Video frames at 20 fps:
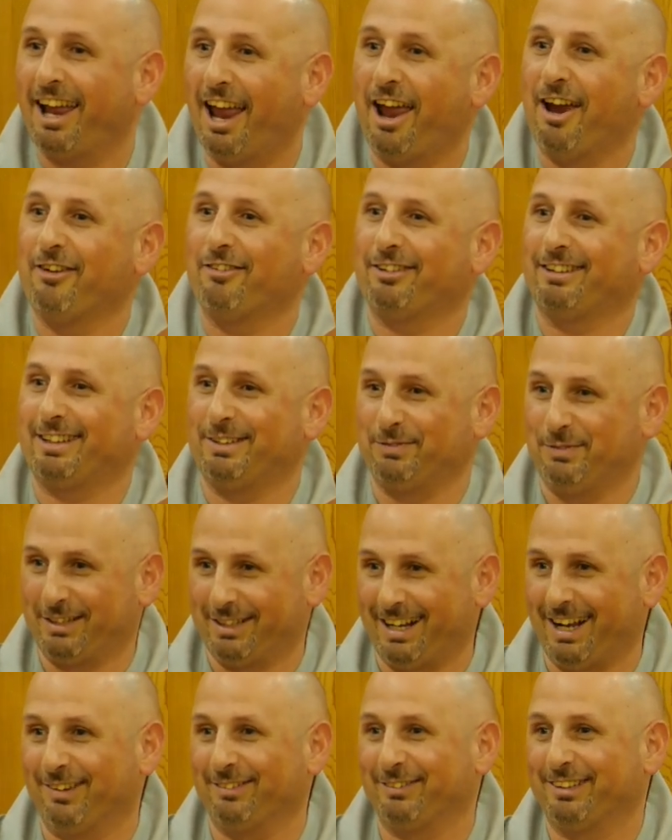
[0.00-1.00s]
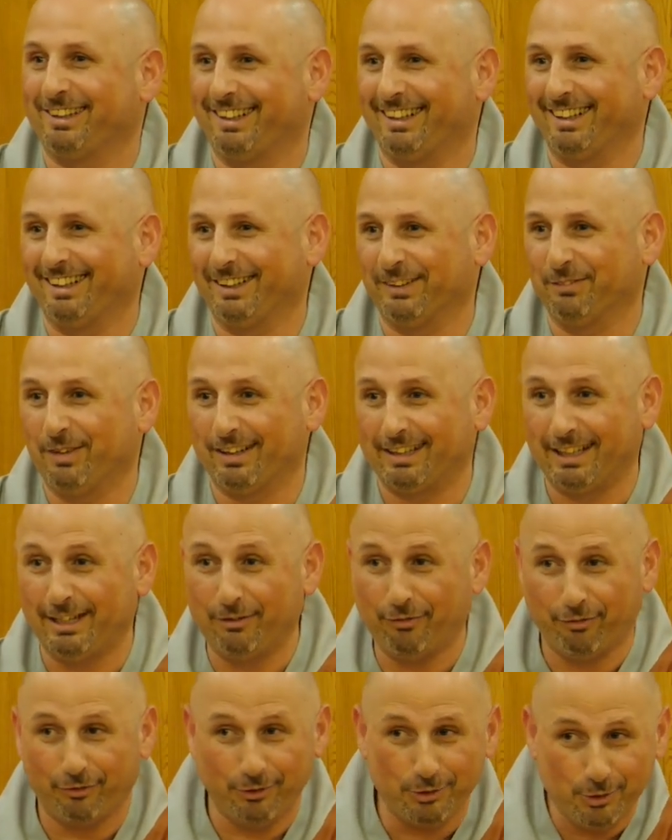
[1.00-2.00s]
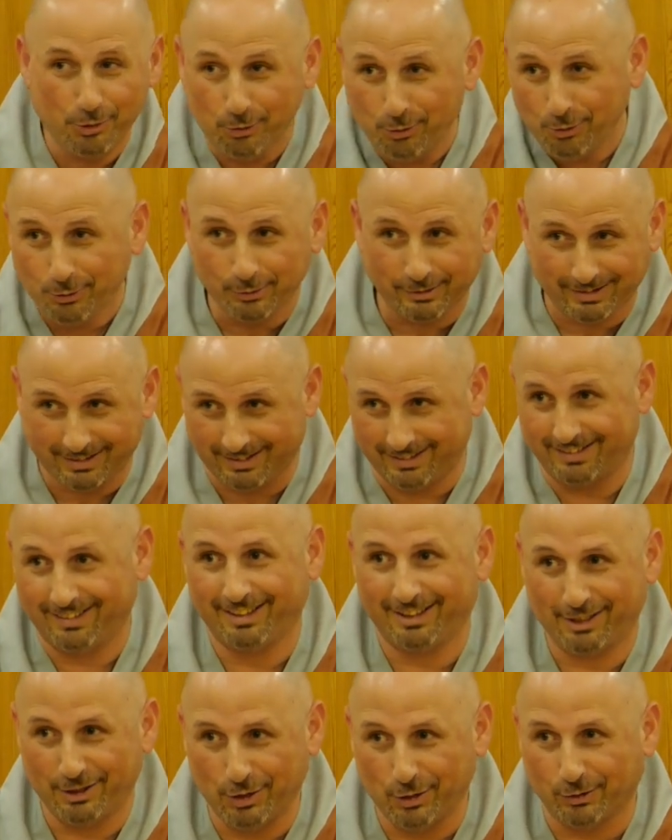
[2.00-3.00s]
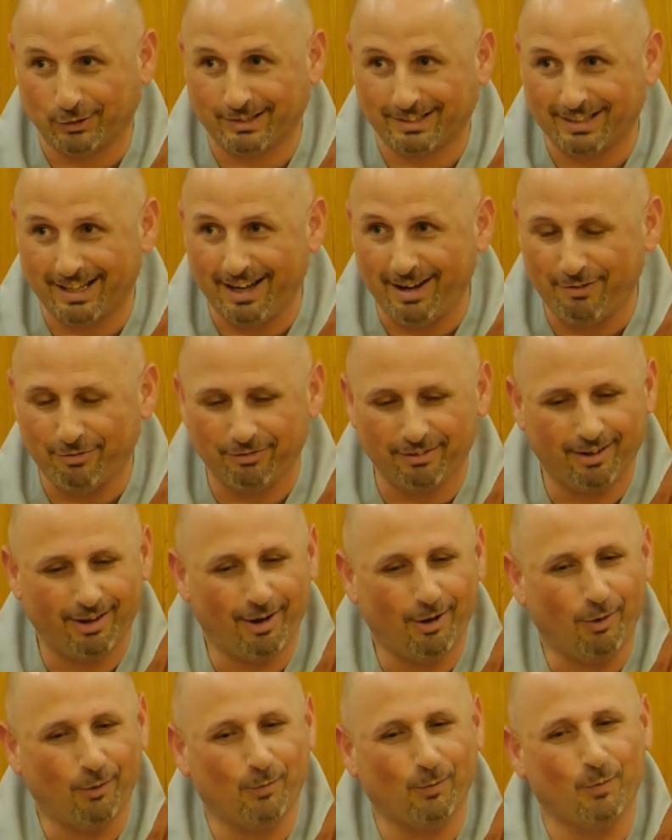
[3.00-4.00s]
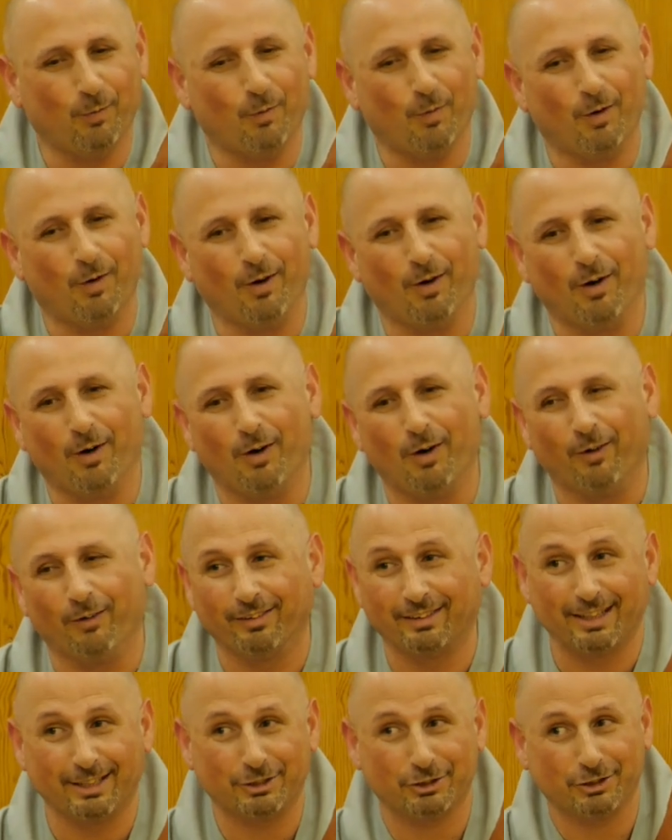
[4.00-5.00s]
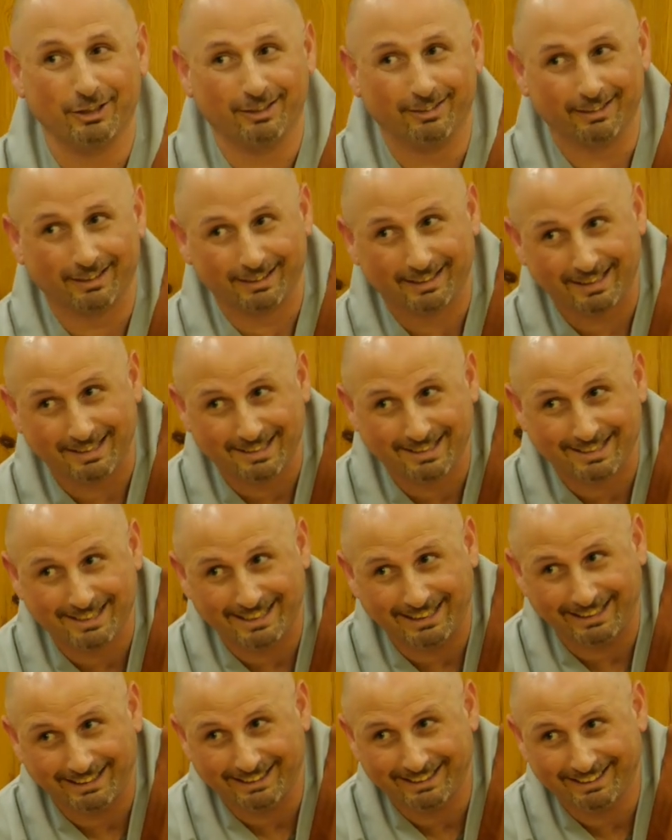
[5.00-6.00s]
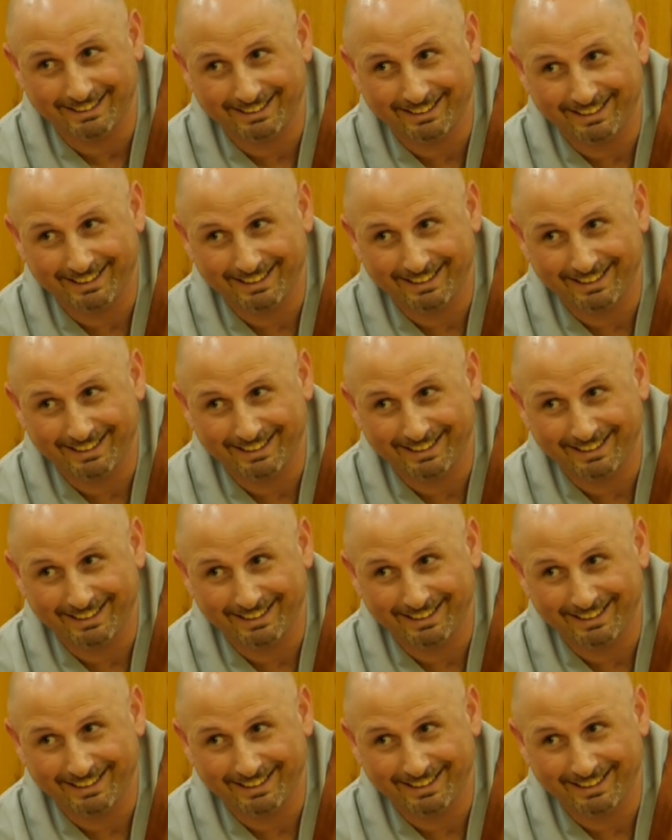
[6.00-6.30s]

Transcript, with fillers: everything become clear but if you lose yourself whoa the children can see it